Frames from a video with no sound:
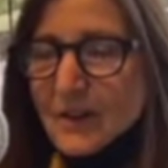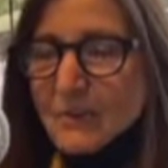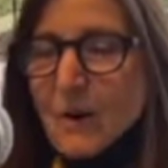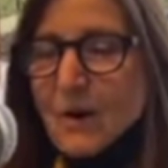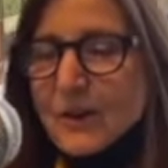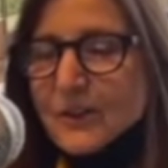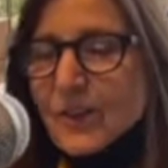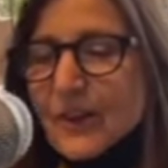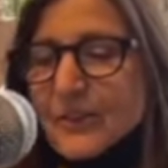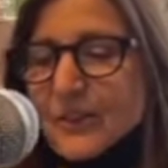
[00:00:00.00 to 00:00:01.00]
Mark
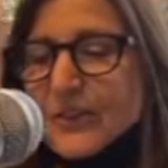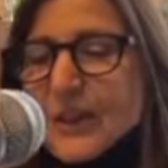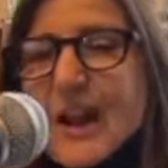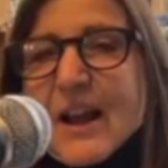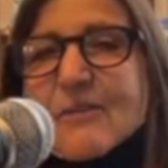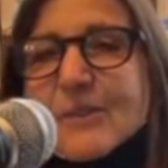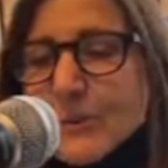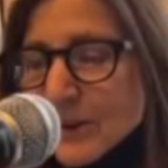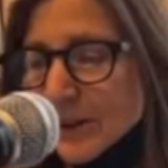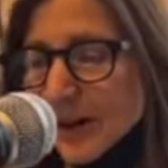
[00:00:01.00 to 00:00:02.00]
tells us that
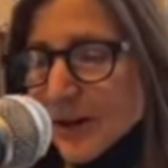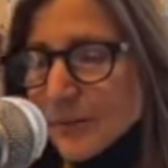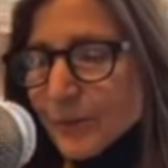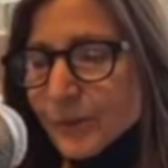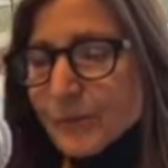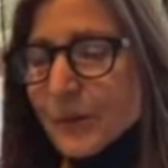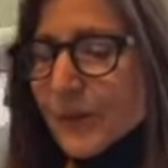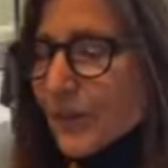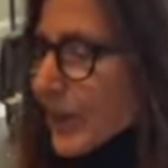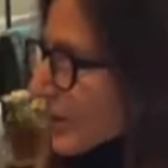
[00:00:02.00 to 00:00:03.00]
everyone comes from the
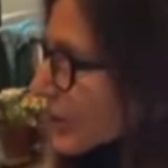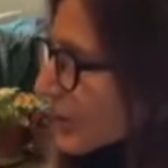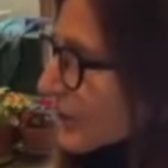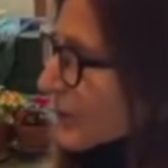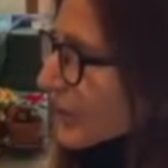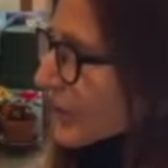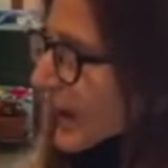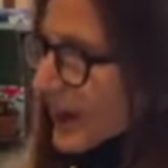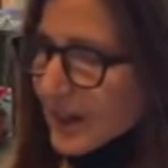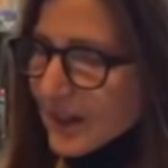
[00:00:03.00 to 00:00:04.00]
center of
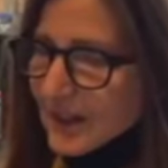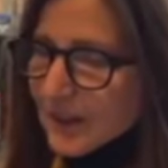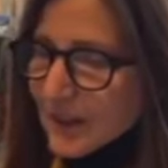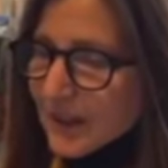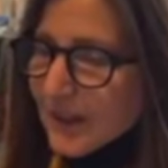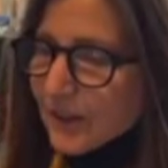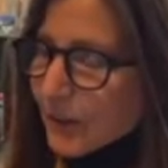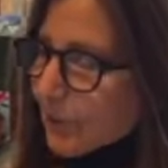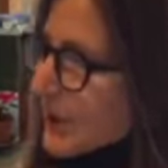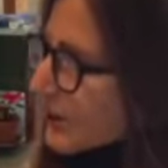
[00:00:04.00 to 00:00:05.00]
society to
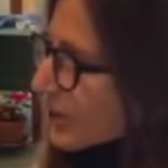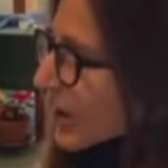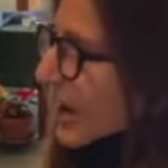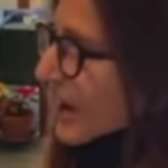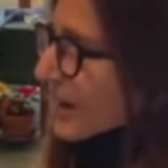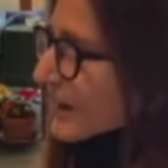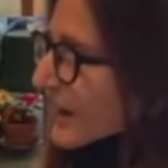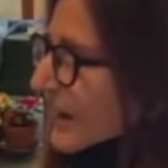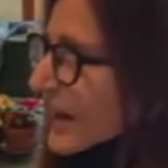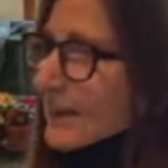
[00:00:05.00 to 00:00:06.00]
meet John
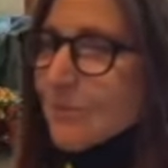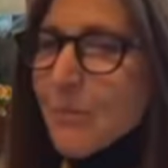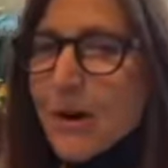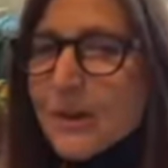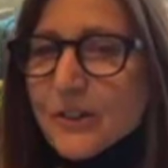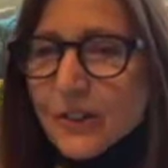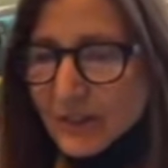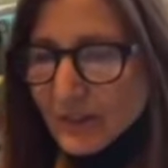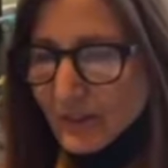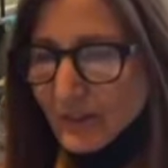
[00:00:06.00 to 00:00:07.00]
at the
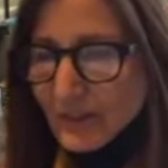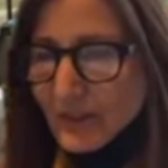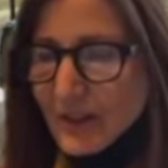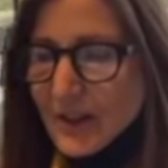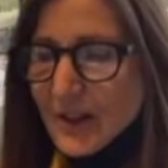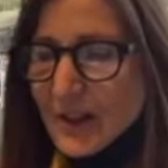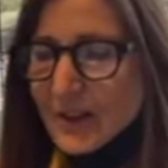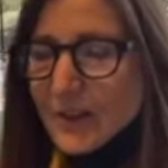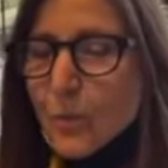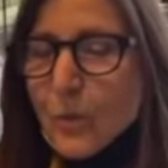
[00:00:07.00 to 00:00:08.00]
margins.
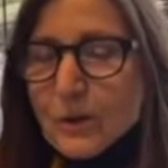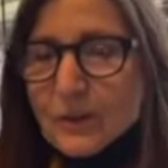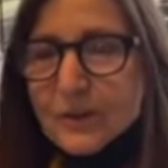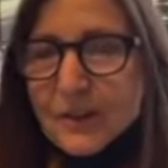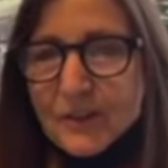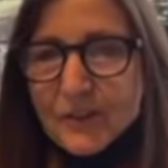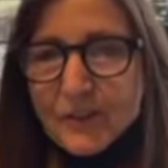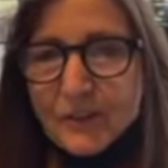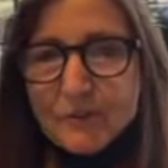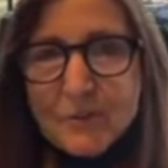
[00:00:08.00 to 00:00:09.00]
The
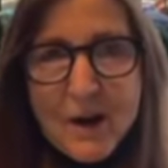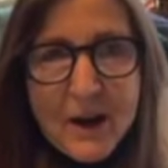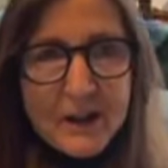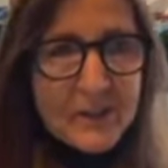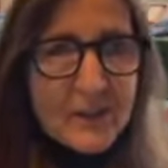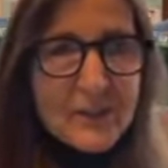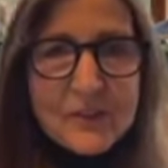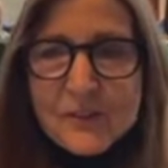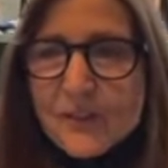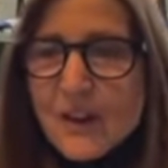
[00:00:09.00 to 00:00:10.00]
wilderness reminds
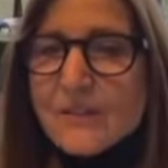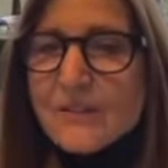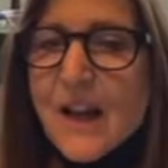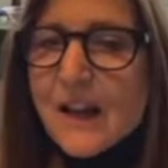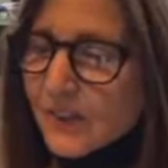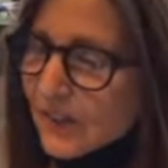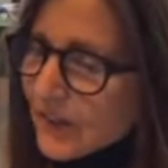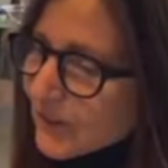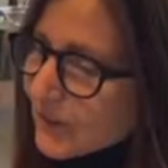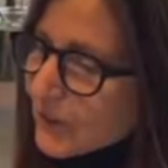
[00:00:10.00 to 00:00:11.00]
us of the
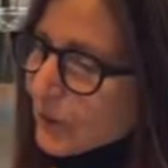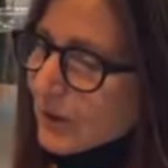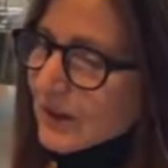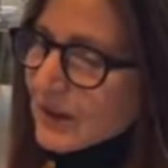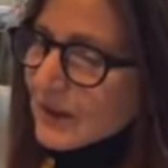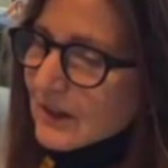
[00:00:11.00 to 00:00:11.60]
Exodus story